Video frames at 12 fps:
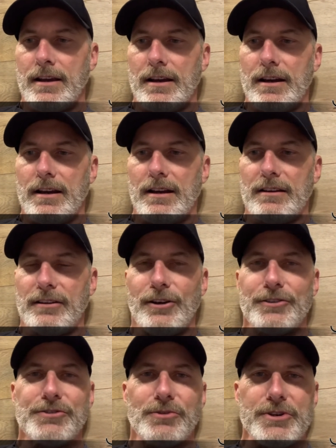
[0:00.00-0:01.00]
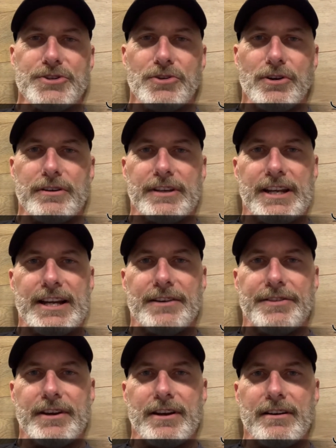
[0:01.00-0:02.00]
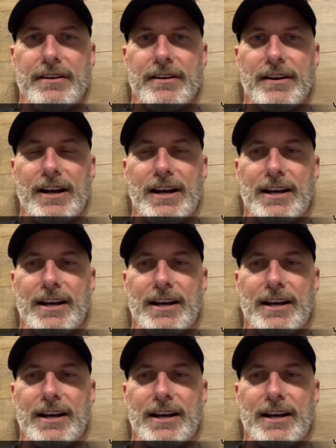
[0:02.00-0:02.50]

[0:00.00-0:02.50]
Long story short, get out there.